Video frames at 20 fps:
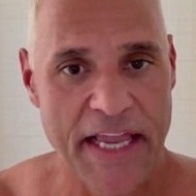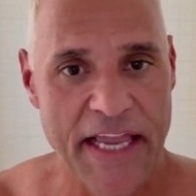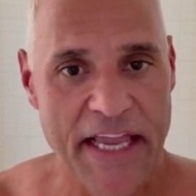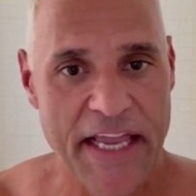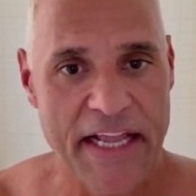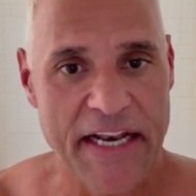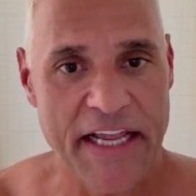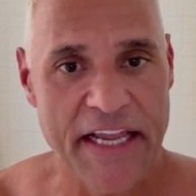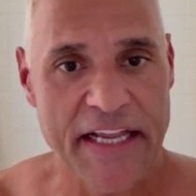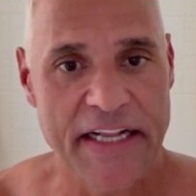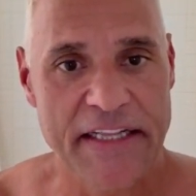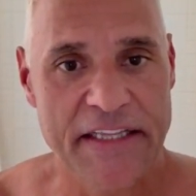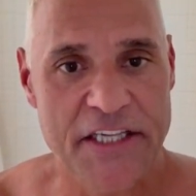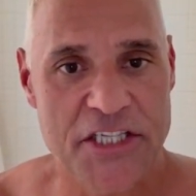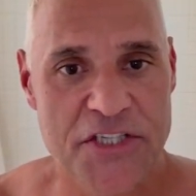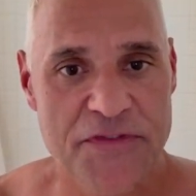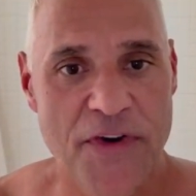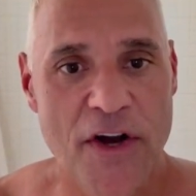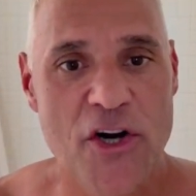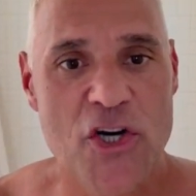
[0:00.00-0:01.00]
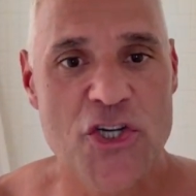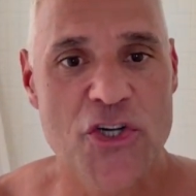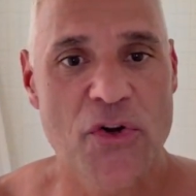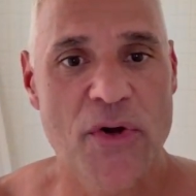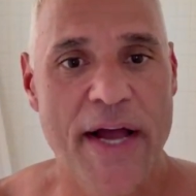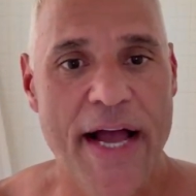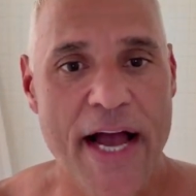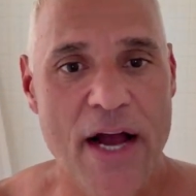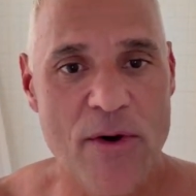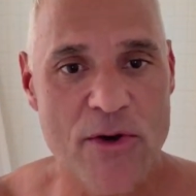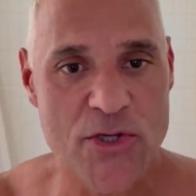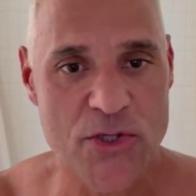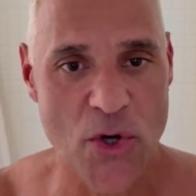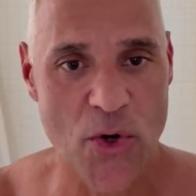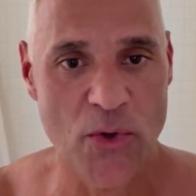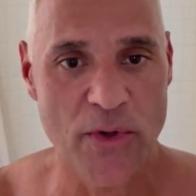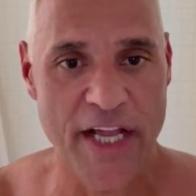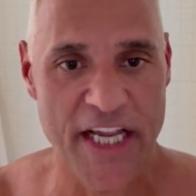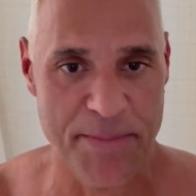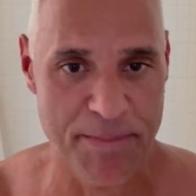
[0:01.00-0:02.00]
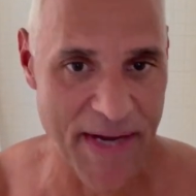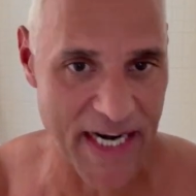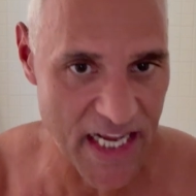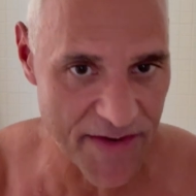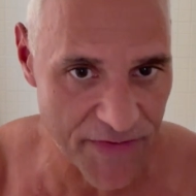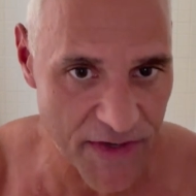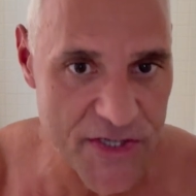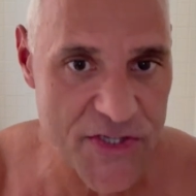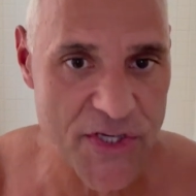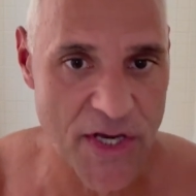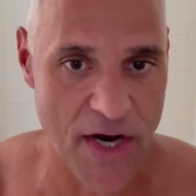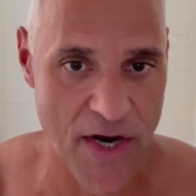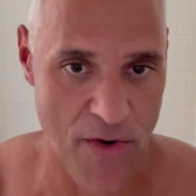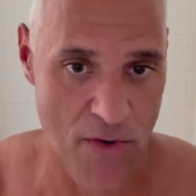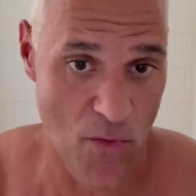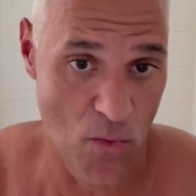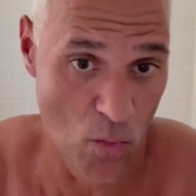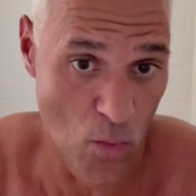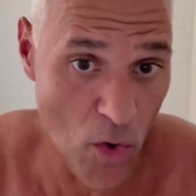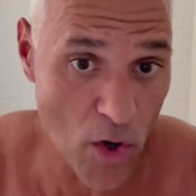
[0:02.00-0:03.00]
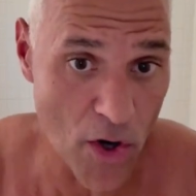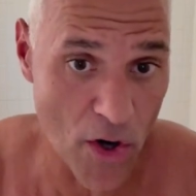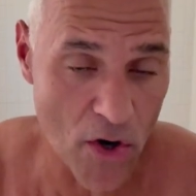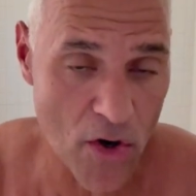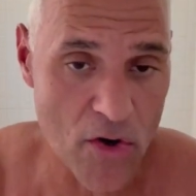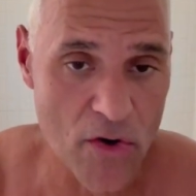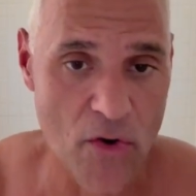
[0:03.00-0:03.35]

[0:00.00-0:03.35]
in a dysfunctional household like many of us were,